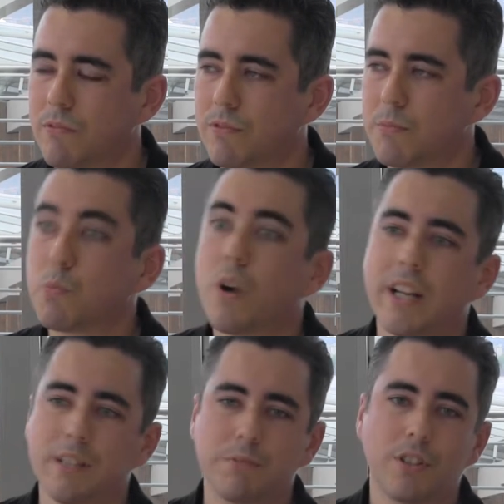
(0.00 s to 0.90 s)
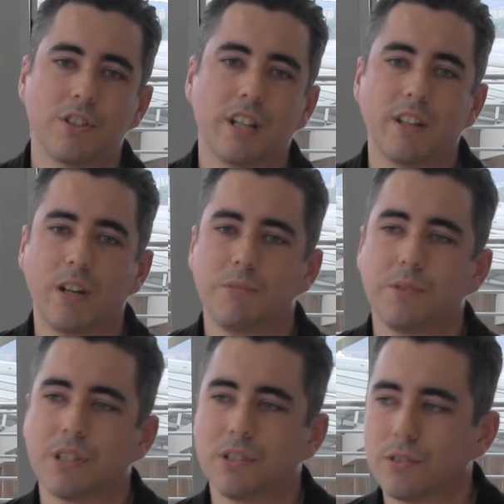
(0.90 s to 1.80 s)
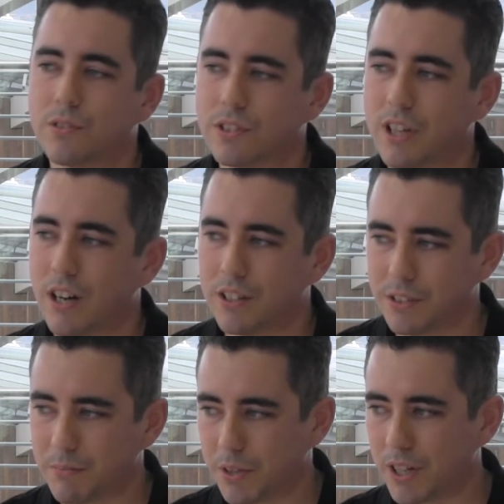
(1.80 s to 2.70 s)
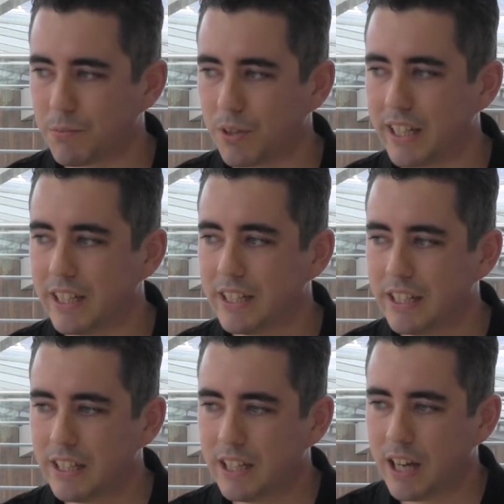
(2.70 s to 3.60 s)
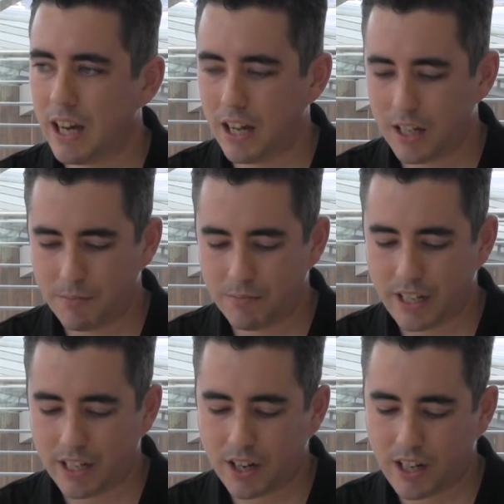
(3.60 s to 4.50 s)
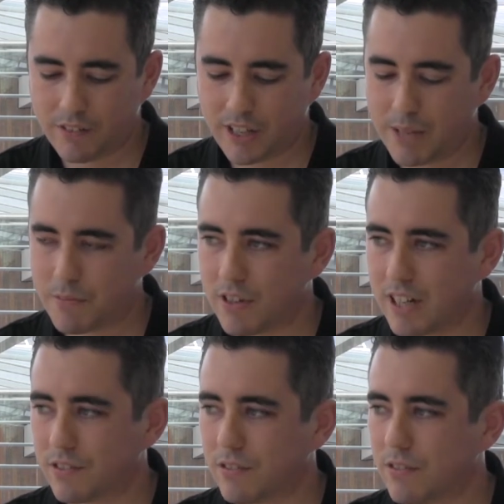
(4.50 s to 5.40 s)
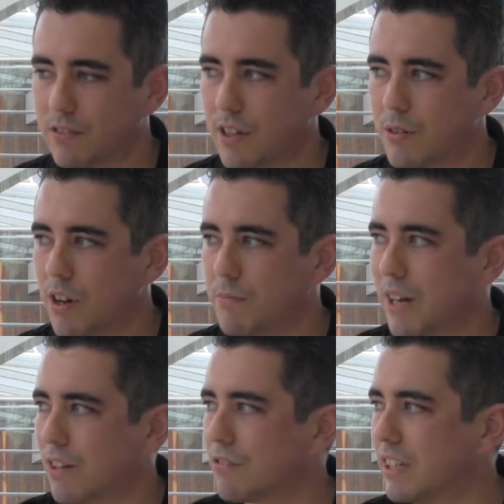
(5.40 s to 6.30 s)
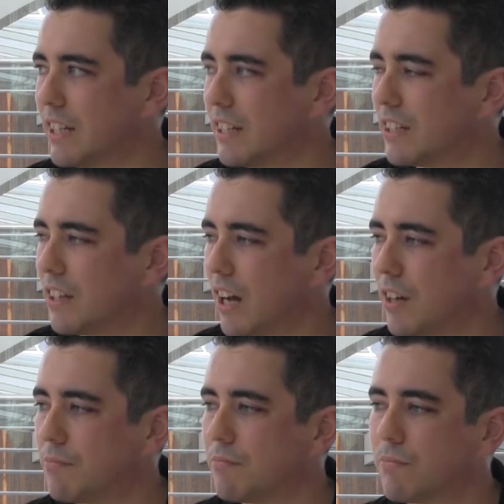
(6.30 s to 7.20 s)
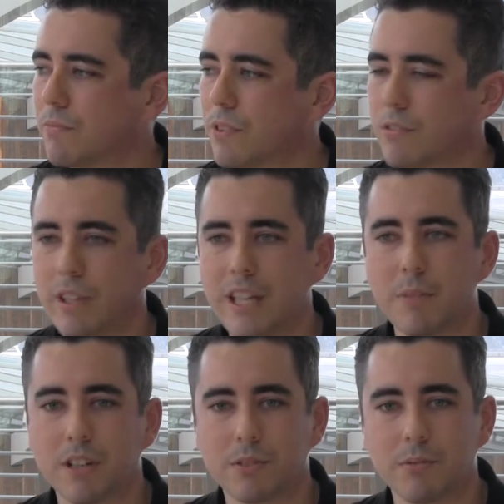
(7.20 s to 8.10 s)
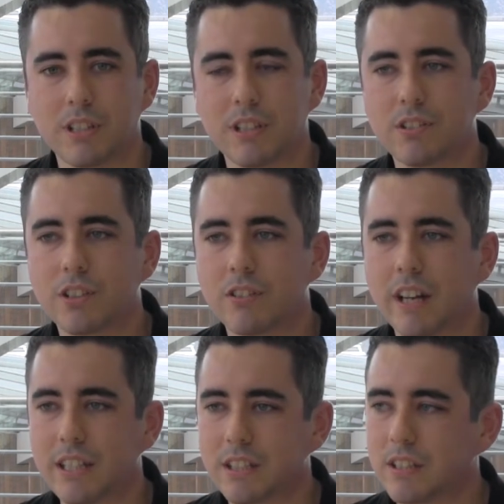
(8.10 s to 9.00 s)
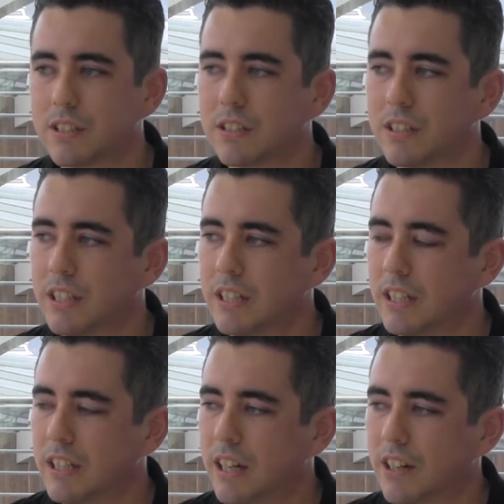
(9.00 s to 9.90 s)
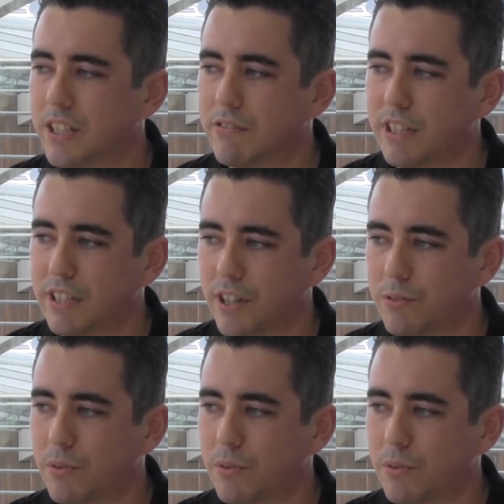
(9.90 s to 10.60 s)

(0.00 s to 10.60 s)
from a wider project that I'm doing called Art Zimbabwe, and it kind of came about really through emails with these curators, and I didn't really know